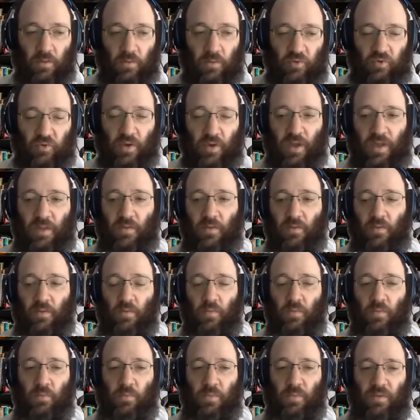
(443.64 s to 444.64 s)
try to
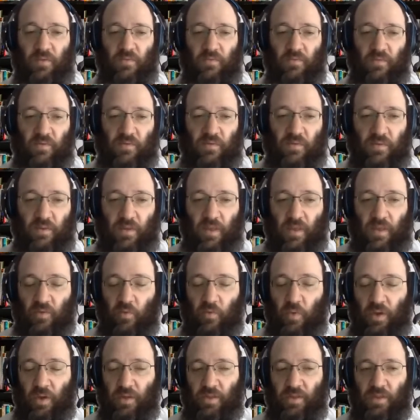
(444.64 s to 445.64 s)
do the mitzvahs and as
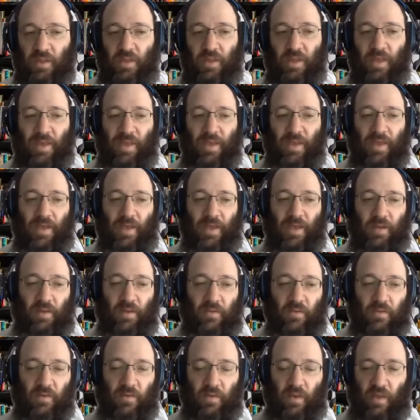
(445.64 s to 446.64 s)
quickly and
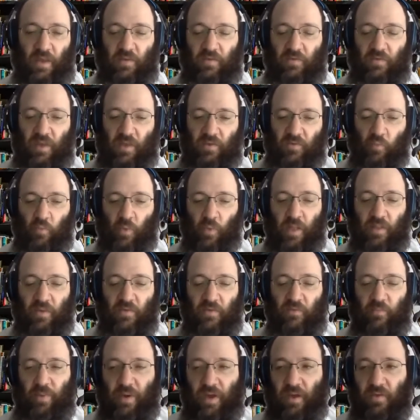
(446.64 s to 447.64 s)
as well
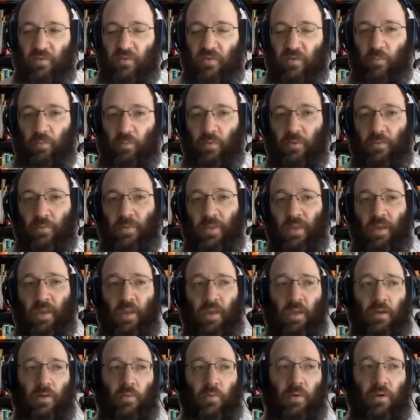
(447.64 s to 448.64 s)
as possible.
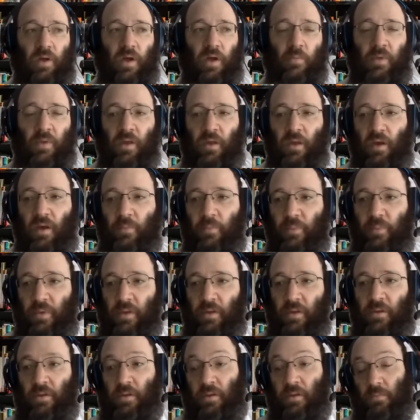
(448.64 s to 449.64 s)
And we're coming up
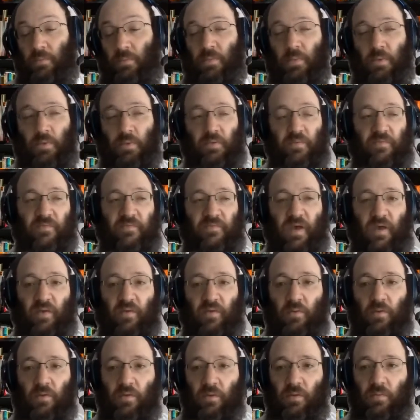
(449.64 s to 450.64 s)
in
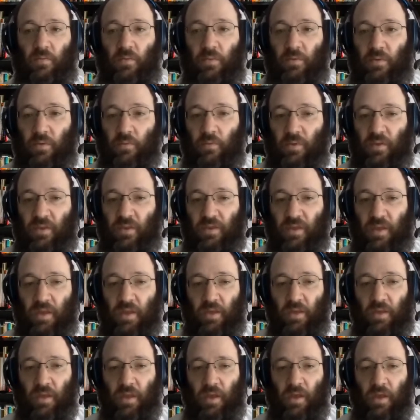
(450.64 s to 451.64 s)
faster than we
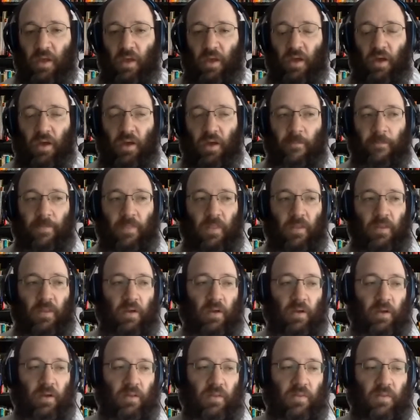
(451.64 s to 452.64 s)
think
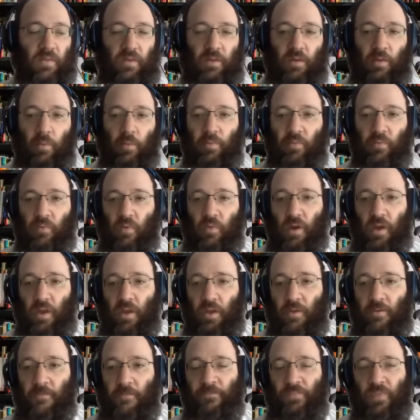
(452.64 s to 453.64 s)
on the Yom
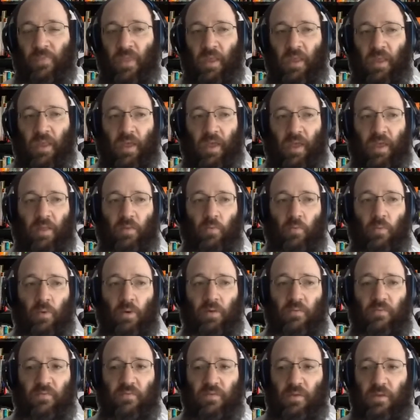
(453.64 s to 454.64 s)
Narayim, and
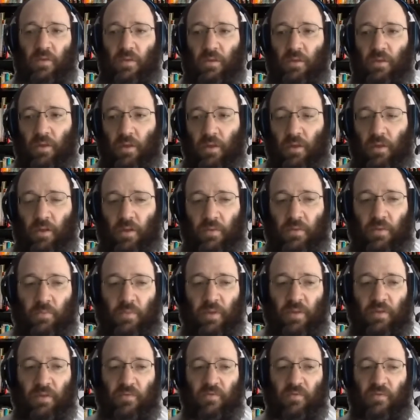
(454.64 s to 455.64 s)
one of the
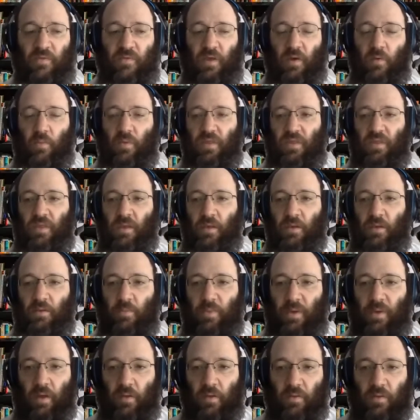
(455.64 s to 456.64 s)
mitzvahs that we think
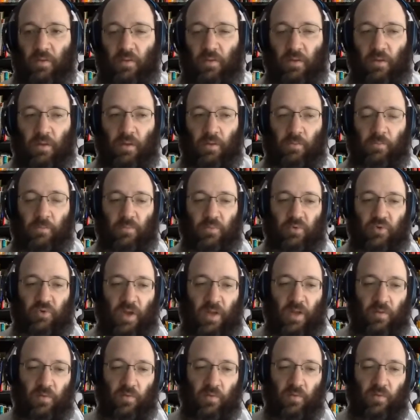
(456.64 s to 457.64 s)
about
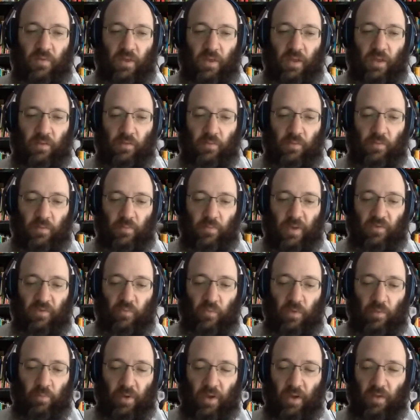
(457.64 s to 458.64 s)
trying to do the Hiddur the
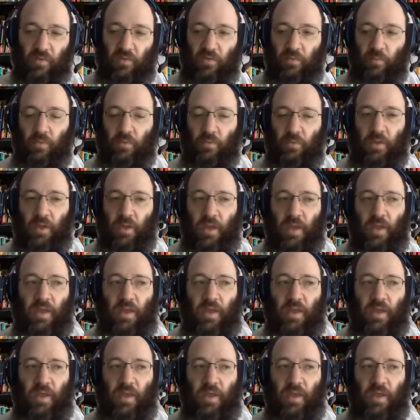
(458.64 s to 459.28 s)
best way possible